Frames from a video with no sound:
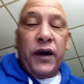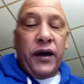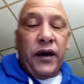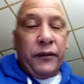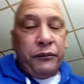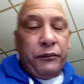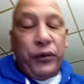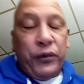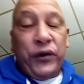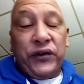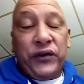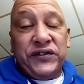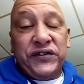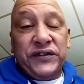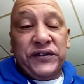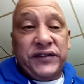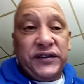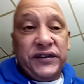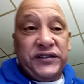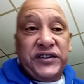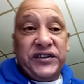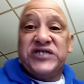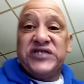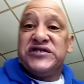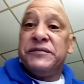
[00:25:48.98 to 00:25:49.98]
person to
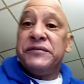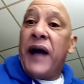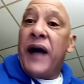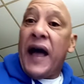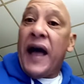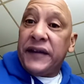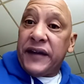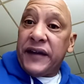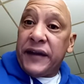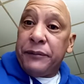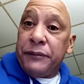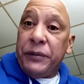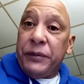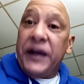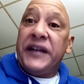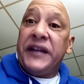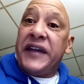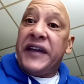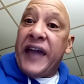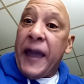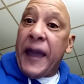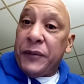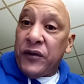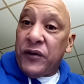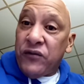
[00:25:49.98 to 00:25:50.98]
teach him how to play the
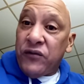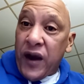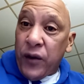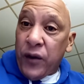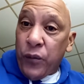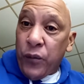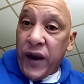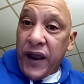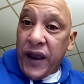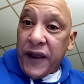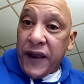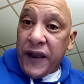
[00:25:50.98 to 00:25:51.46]
game the right way.